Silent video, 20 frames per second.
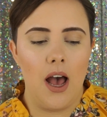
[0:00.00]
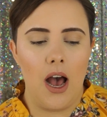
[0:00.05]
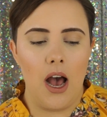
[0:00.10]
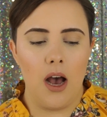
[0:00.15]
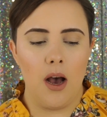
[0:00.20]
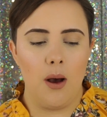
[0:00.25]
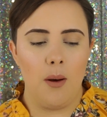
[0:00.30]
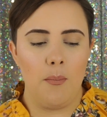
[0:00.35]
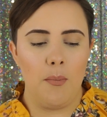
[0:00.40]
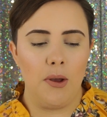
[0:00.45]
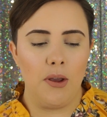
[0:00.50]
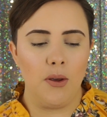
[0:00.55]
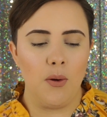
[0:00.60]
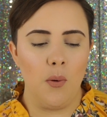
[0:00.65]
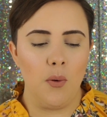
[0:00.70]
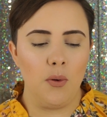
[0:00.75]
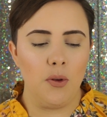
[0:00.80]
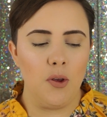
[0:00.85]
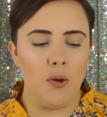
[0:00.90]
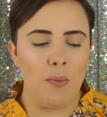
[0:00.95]

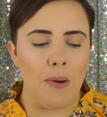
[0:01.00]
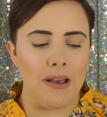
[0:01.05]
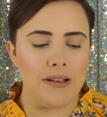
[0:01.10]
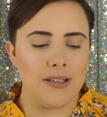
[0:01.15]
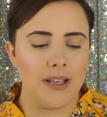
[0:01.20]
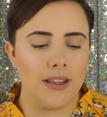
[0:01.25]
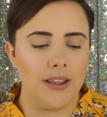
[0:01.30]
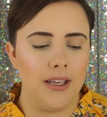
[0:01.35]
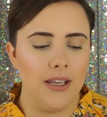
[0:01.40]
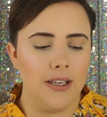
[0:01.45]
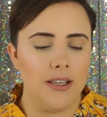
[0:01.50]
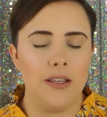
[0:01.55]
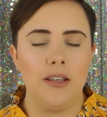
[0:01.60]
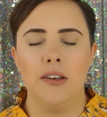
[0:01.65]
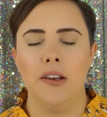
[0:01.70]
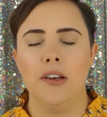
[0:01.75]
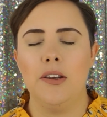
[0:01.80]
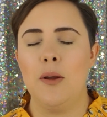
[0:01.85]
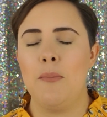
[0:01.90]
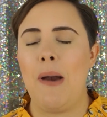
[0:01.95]
You basically,
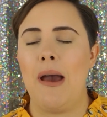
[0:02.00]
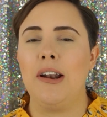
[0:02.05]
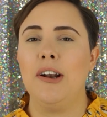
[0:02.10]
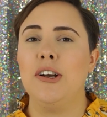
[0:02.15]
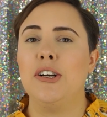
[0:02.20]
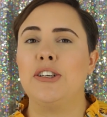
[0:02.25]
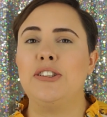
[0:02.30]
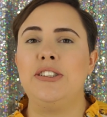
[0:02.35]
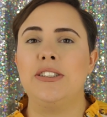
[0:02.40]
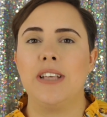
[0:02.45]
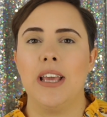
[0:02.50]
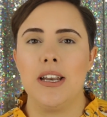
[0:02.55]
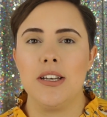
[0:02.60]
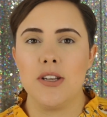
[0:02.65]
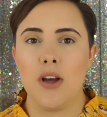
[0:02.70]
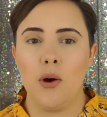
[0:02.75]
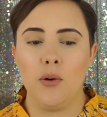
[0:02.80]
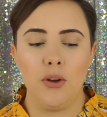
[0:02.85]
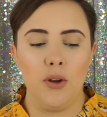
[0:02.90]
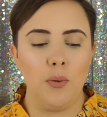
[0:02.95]
no matter your skin
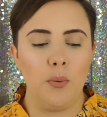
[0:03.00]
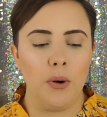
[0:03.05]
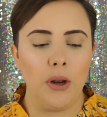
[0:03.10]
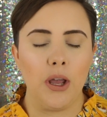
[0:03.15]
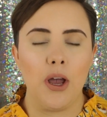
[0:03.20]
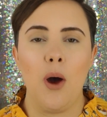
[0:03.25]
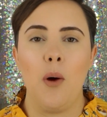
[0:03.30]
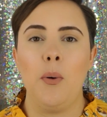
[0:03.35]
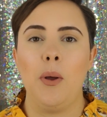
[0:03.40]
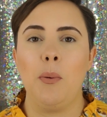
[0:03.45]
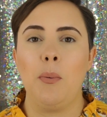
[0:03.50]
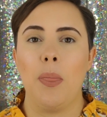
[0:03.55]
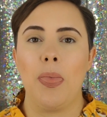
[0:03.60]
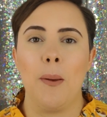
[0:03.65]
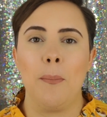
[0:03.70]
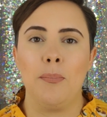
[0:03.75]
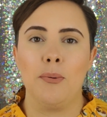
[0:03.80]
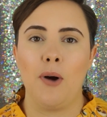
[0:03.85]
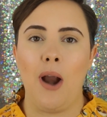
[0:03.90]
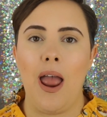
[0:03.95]
tone, you want to go in with
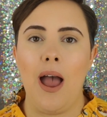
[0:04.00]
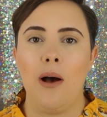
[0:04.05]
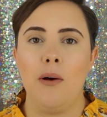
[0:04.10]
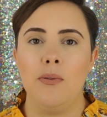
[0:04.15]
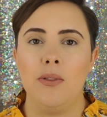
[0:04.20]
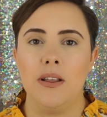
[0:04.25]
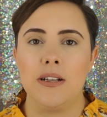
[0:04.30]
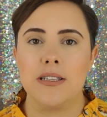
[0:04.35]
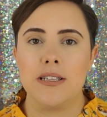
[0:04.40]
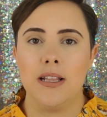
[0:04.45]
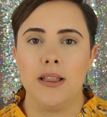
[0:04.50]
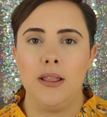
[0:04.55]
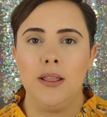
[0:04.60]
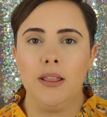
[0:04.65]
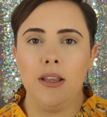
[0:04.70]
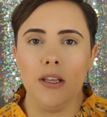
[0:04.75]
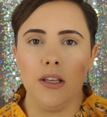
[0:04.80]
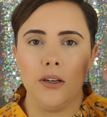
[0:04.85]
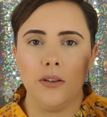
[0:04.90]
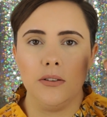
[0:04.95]
a brown that's a
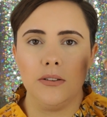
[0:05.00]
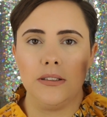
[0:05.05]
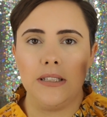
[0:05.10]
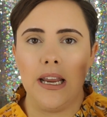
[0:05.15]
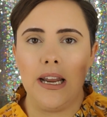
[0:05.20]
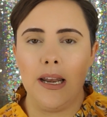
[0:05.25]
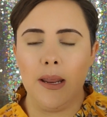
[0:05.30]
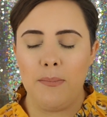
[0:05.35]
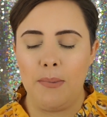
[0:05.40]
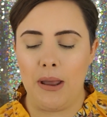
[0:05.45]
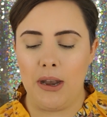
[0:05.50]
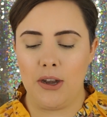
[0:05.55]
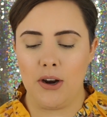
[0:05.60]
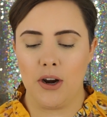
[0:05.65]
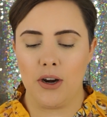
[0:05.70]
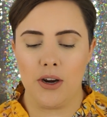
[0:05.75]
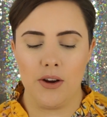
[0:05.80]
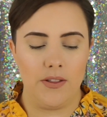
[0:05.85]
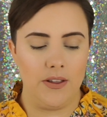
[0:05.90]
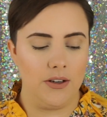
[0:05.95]
little teeny bit
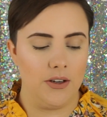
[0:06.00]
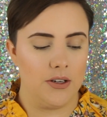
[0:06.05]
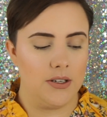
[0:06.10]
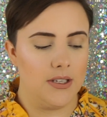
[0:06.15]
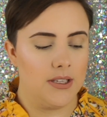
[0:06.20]
darker than your